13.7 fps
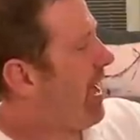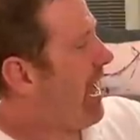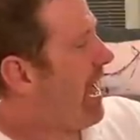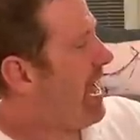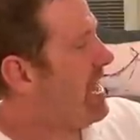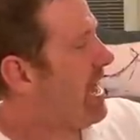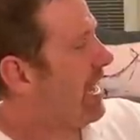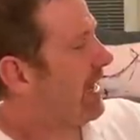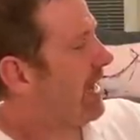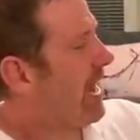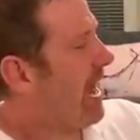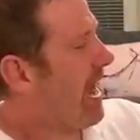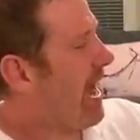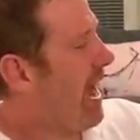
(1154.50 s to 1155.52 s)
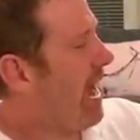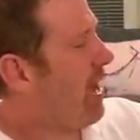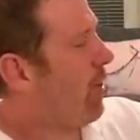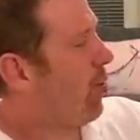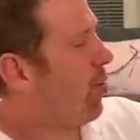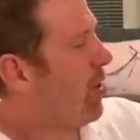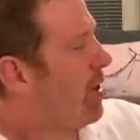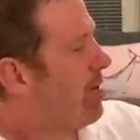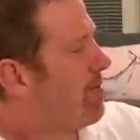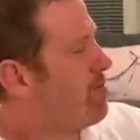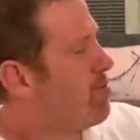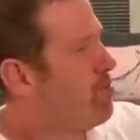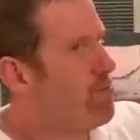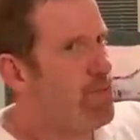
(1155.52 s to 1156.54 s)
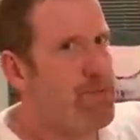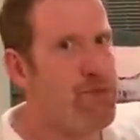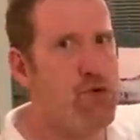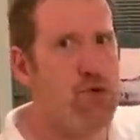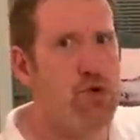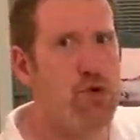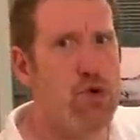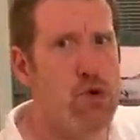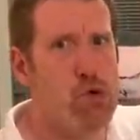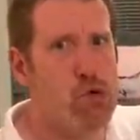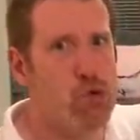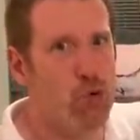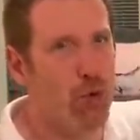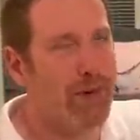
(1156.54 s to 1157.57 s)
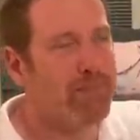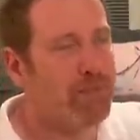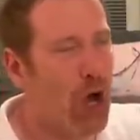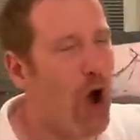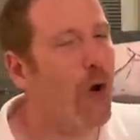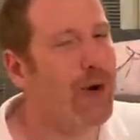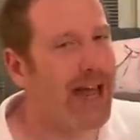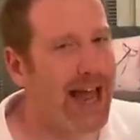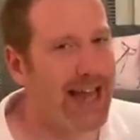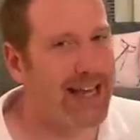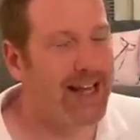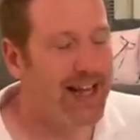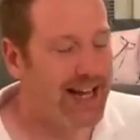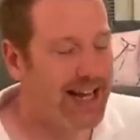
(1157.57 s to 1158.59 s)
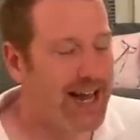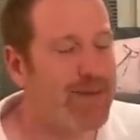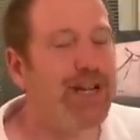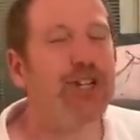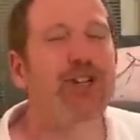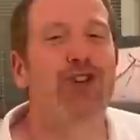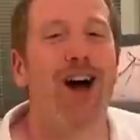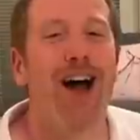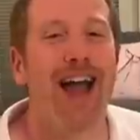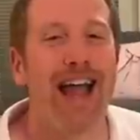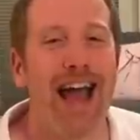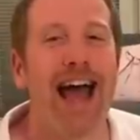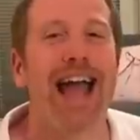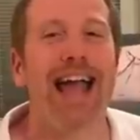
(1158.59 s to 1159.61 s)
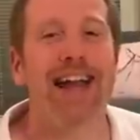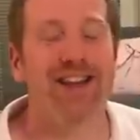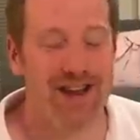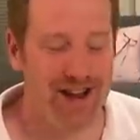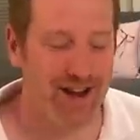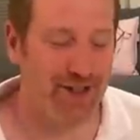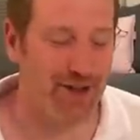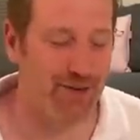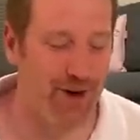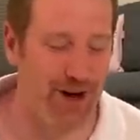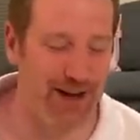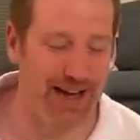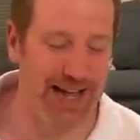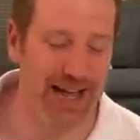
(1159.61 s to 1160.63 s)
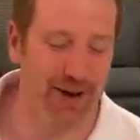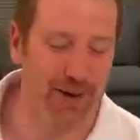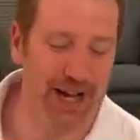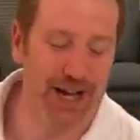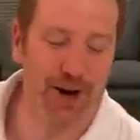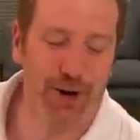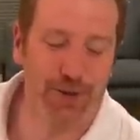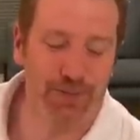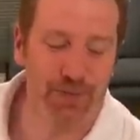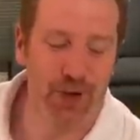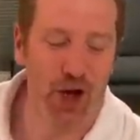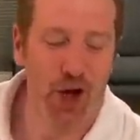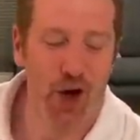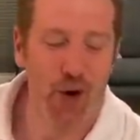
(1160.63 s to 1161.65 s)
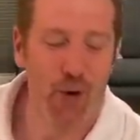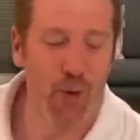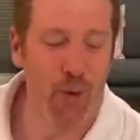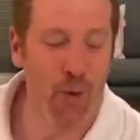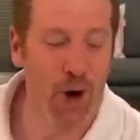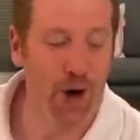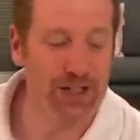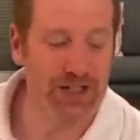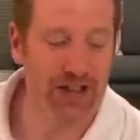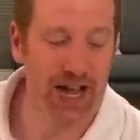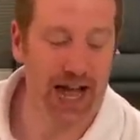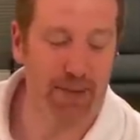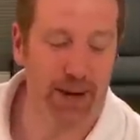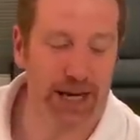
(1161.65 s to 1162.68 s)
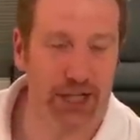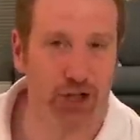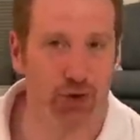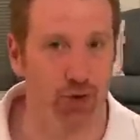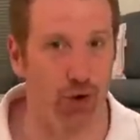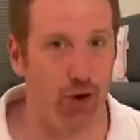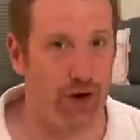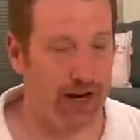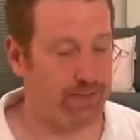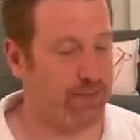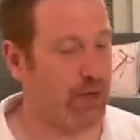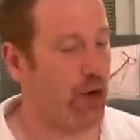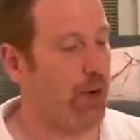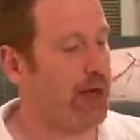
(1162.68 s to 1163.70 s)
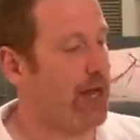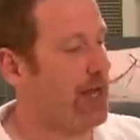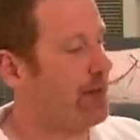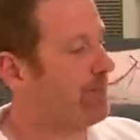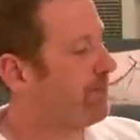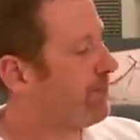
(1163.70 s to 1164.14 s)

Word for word: a cow. Moo! Okay, let me try another one. Here we go. What am I drawing? Okay,